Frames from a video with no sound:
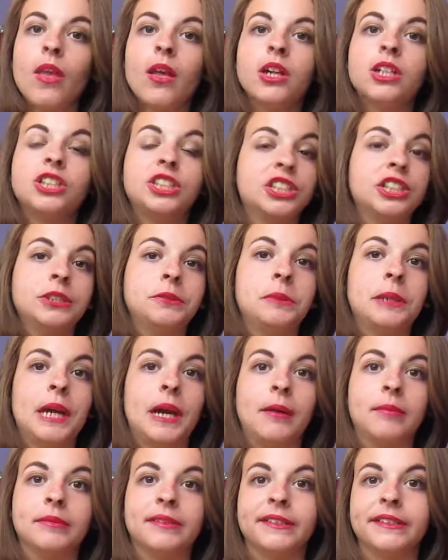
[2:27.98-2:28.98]
she
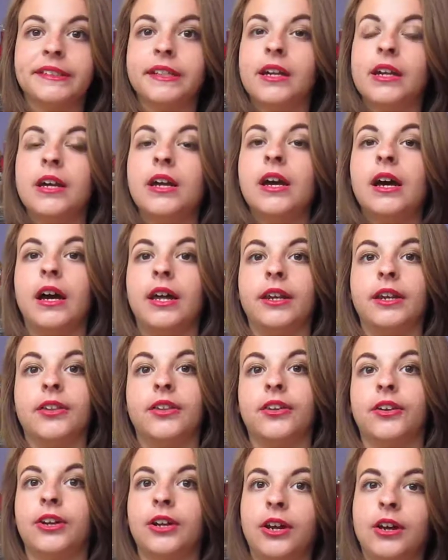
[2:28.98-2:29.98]
becomes
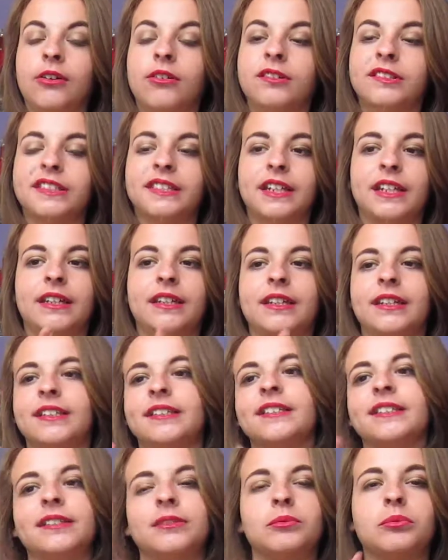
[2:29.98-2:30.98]
another ghost, and
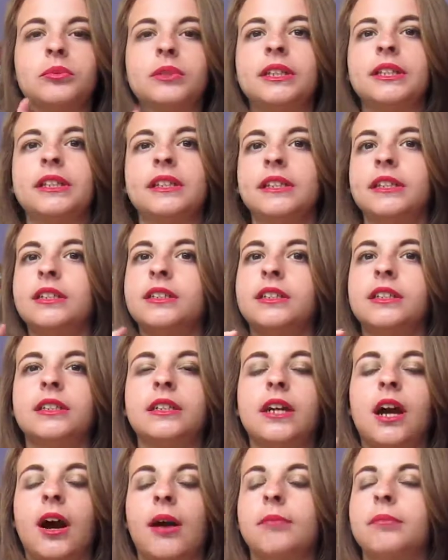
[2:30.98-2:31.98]
it's really
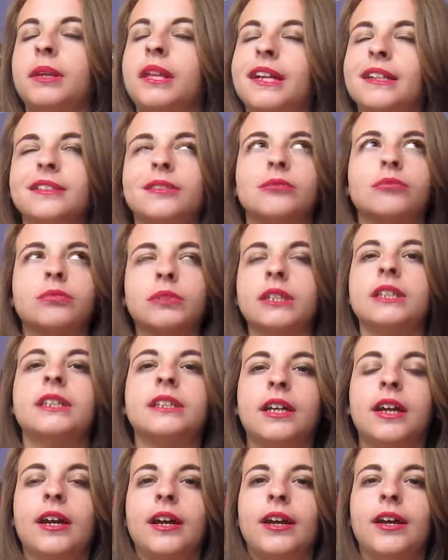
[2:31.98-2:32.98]
complex, really
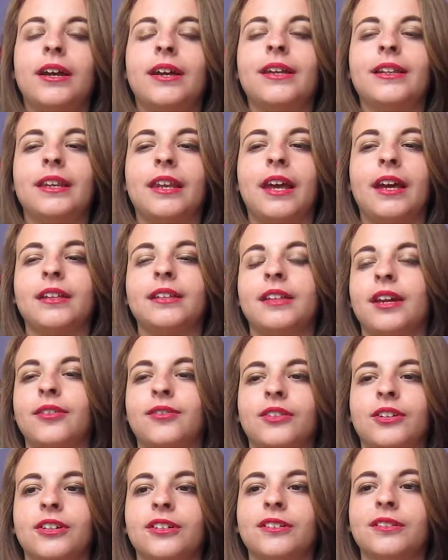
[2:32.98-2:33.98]
di not
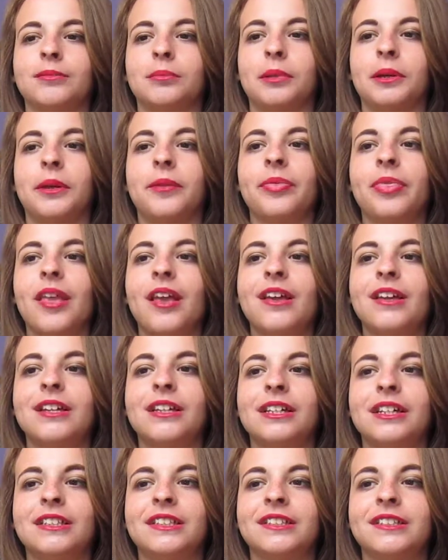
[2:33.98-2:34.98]
diverse, but
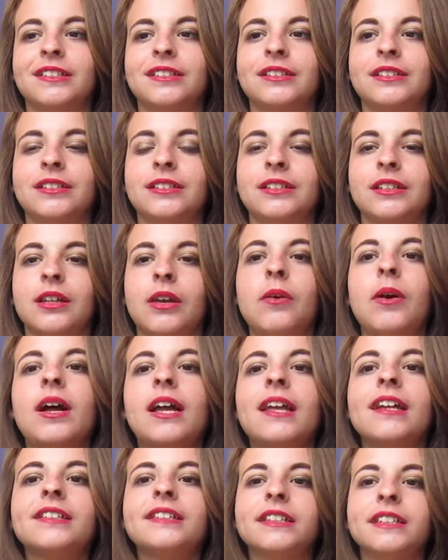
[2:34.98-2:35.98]
it's, well, I
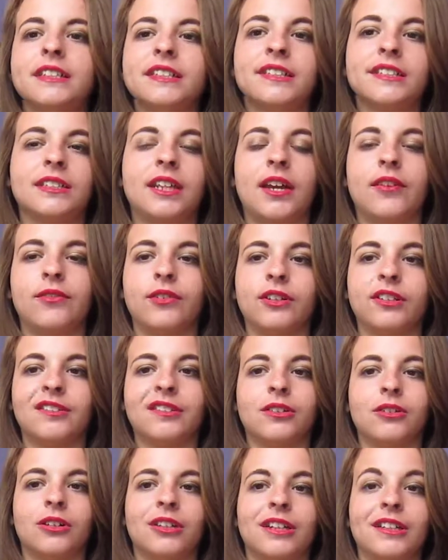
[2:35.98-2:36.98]
guess it is a diverse
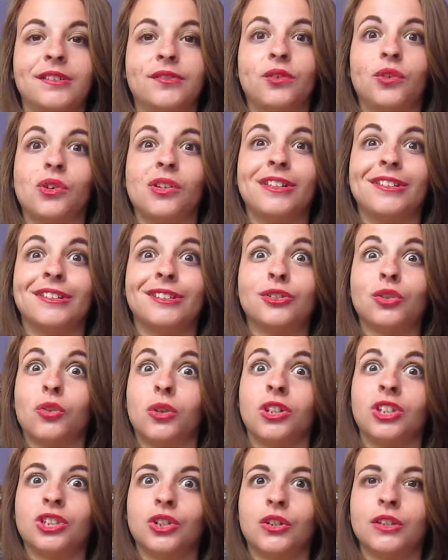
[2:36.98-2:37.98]
story as far as
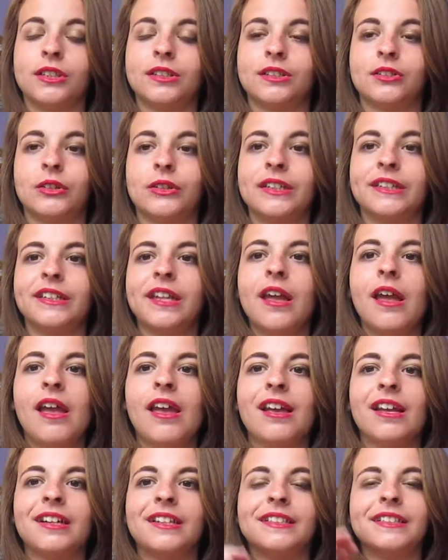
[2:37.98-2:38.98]
Tor short stories,
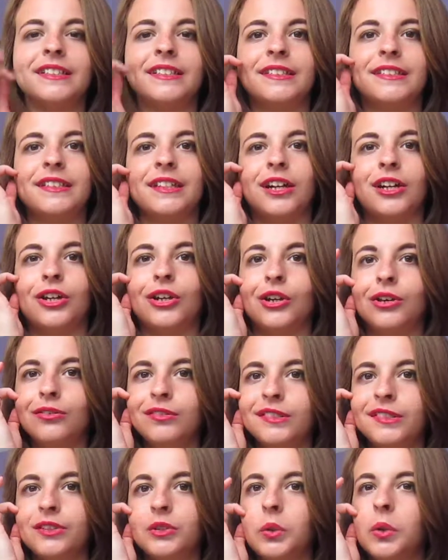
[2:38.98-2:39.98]
because it's a
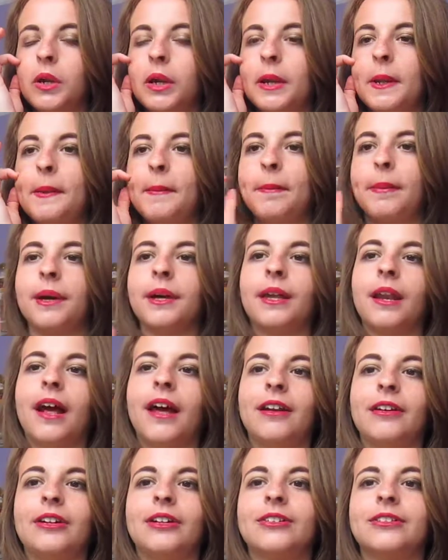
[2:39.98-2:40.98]
ghost story, but I
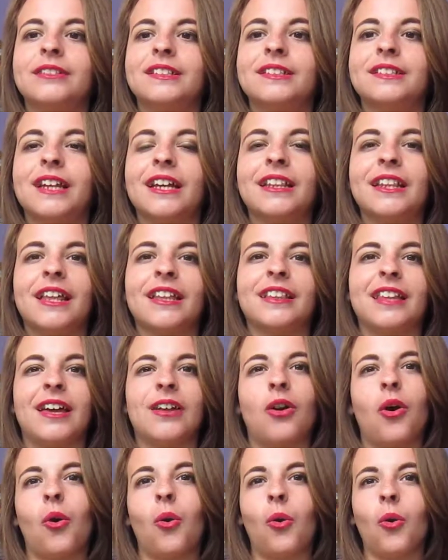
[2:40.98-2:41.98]
don't know, it's got like
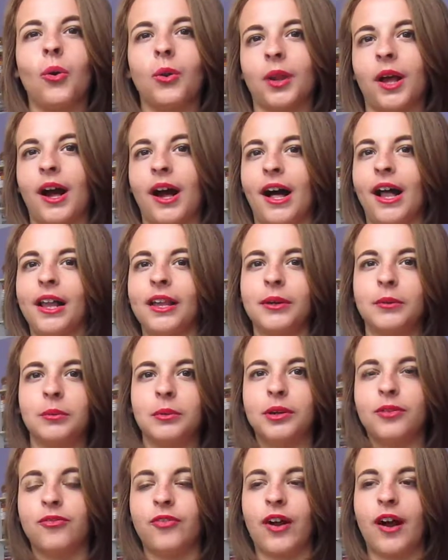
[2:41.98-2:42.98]
that old
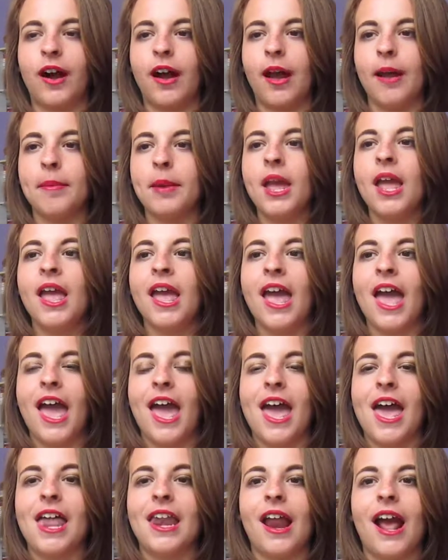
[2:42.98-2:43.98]
Hollywood vibe,
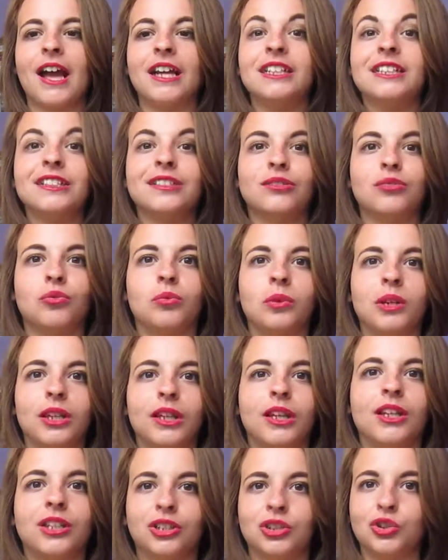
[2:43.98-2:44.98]
and I just
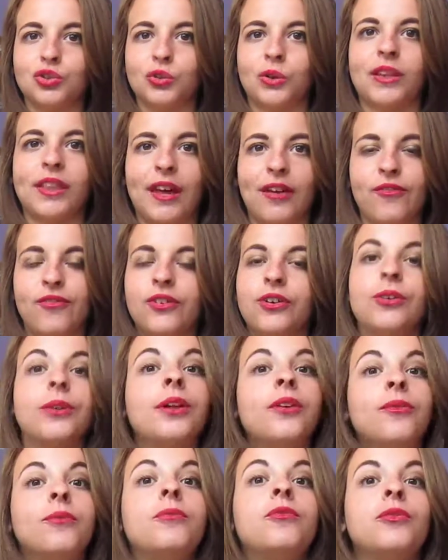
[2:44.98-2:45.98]
really enjoy that feel
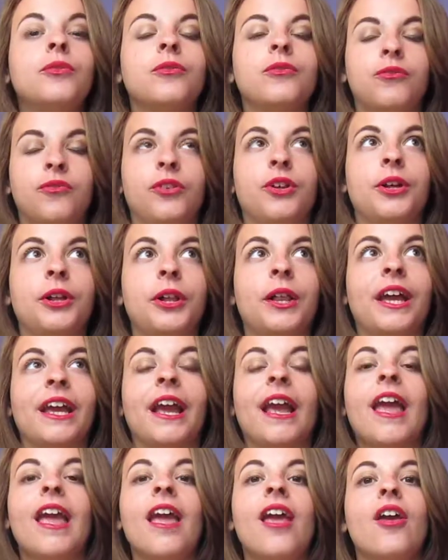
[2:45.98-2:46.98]
if,
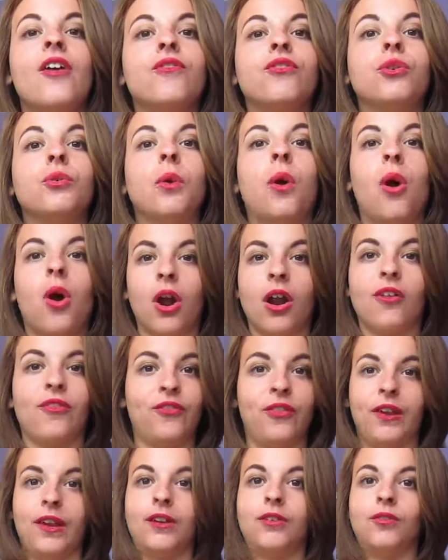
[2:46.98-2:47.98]
feeling. If you are a
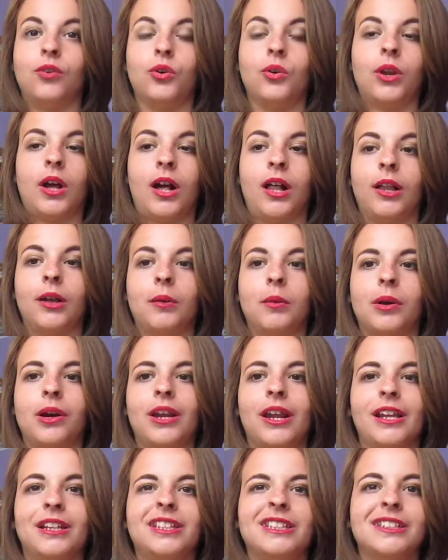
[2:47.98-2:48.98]
fan of old Hollywood
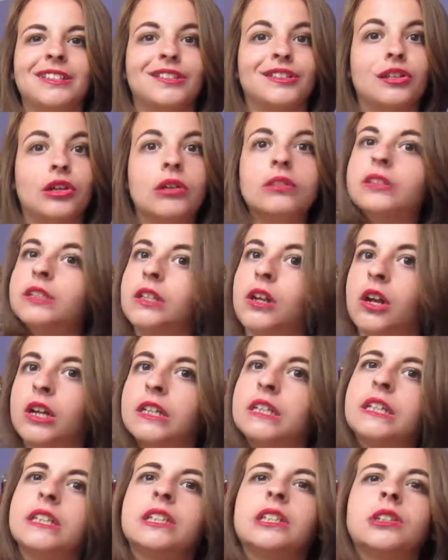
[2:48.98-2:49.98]
and just ghost
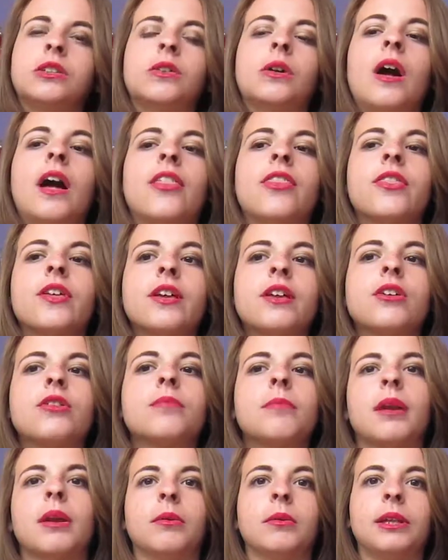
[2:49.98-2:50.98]
stories in general, I think you
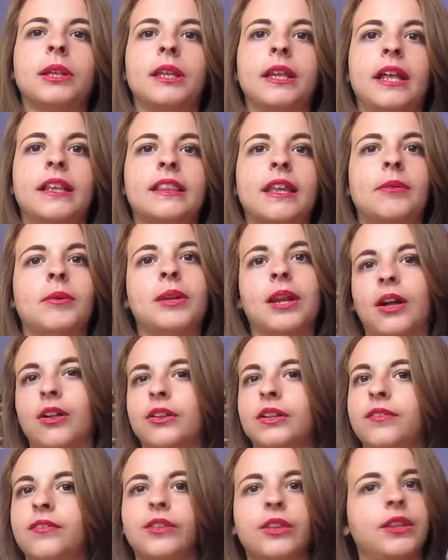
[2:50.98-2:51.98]
may really like that one. I'll
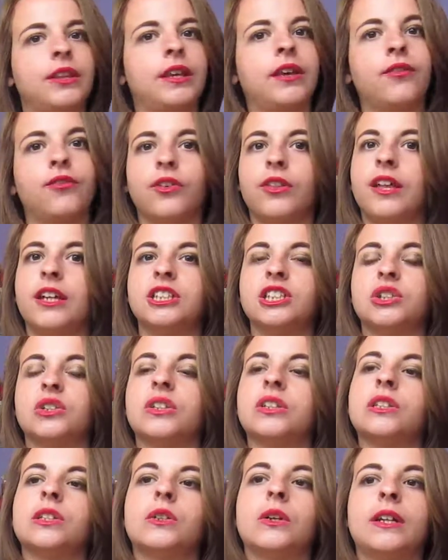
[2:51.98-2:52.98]
leave the link for that
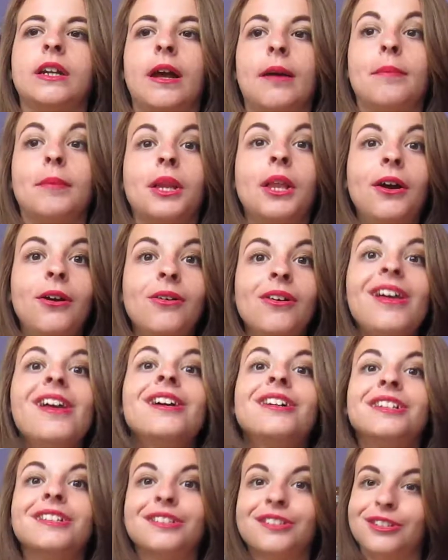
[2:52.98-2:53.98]
short story down below
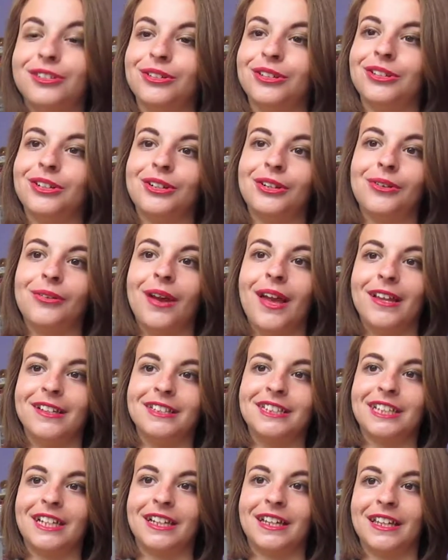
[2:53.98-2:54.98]
so you can go and
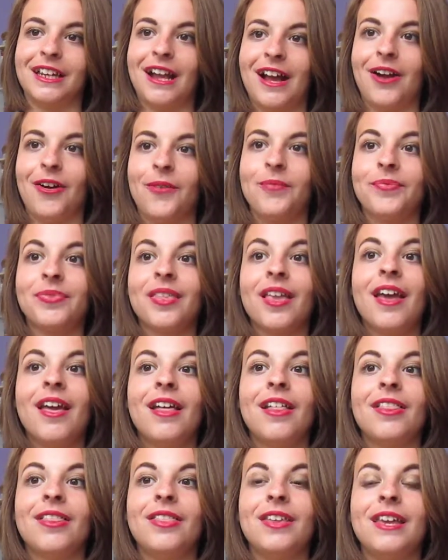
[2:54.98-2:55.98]
check it out.
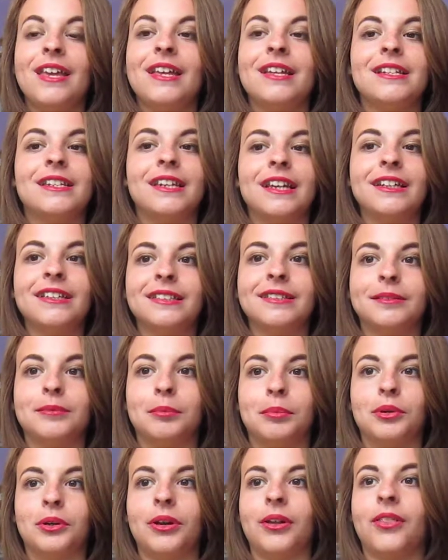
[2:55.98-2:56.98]
The next
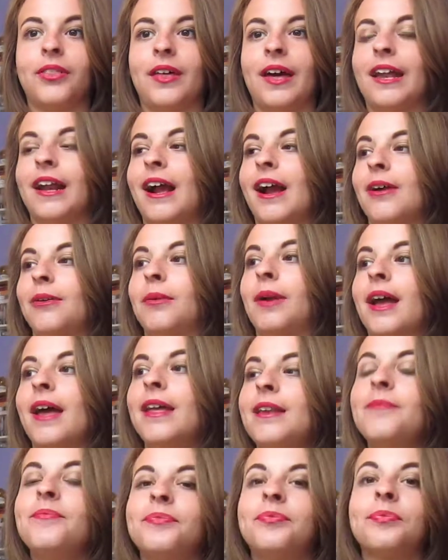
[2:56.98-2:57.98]
book that I
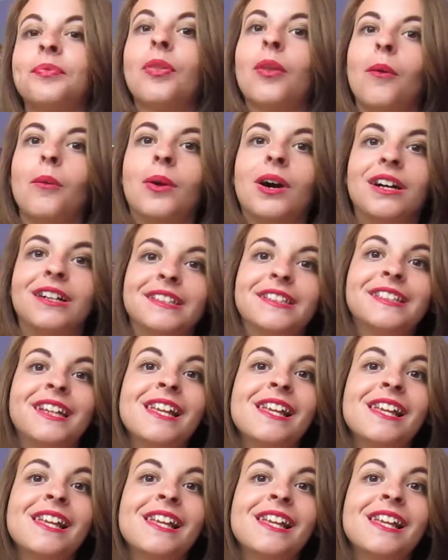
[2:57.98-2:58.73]
read was